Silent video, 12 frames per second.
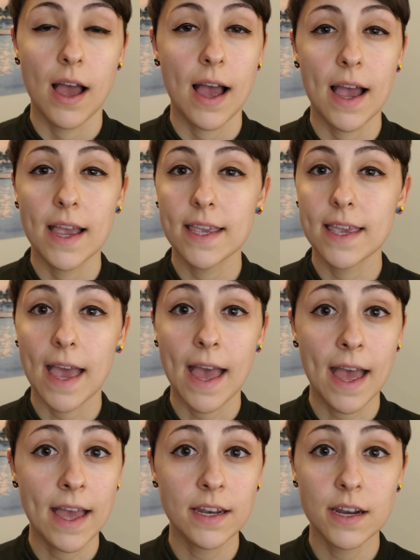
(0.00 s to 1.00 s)
I
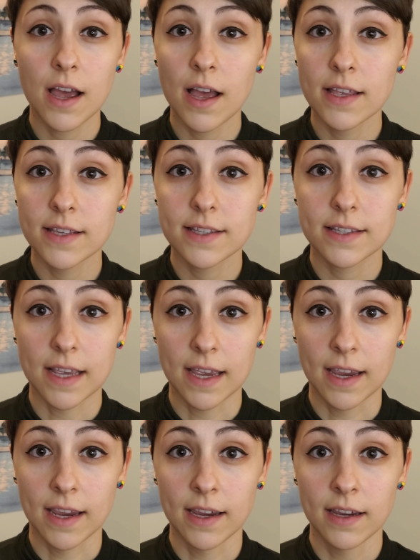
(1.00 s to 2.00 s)
cannot
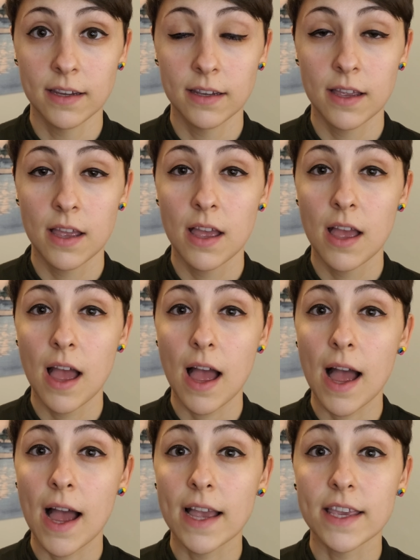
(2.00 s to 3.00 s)
say
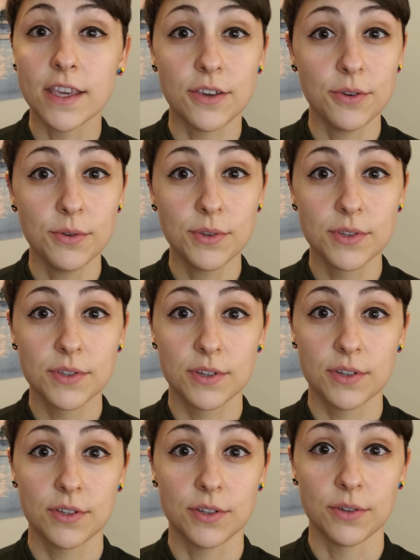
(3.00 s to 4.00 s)
I
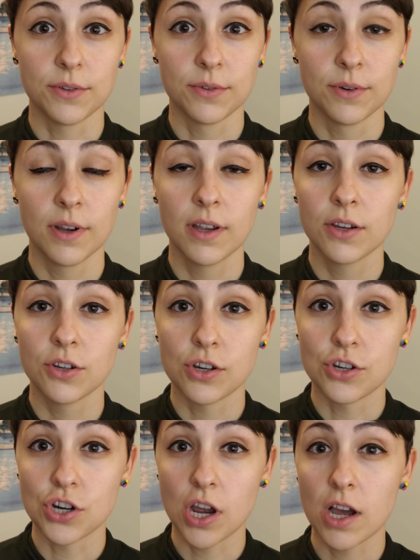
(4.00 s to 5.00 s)
used to
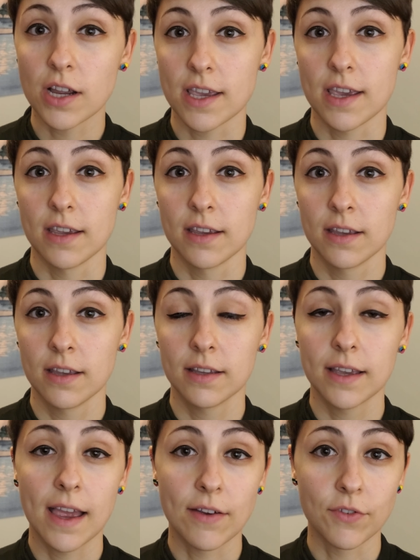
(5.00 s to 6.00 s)
jogging
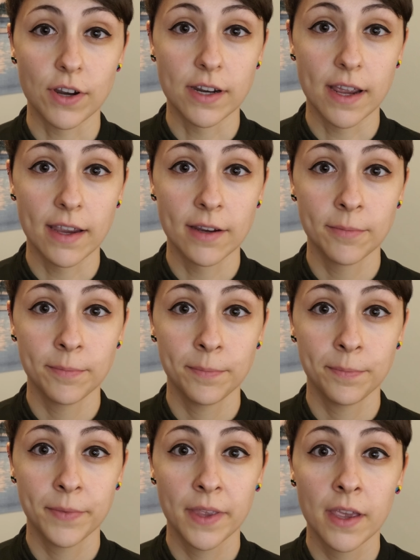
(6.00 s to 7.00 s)
every day
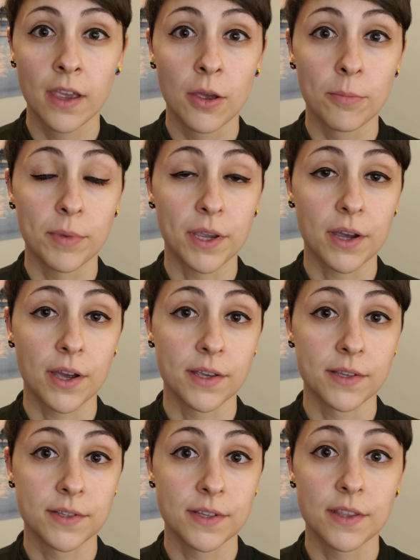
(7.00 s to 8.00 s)

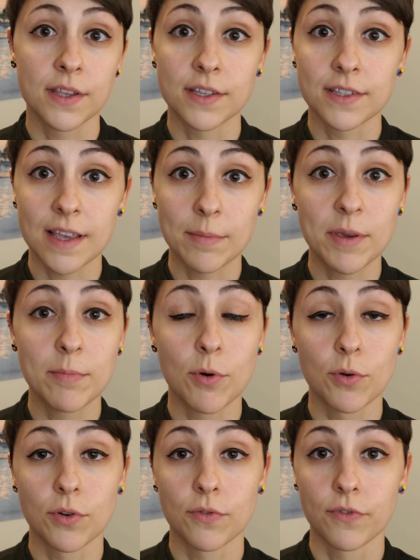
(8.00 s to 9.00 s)
because the
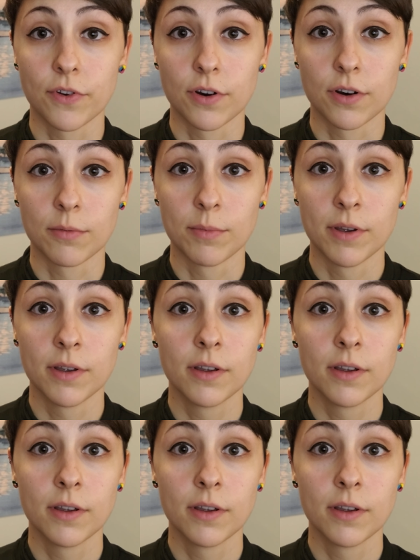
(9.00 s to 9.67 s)
semi-modal verb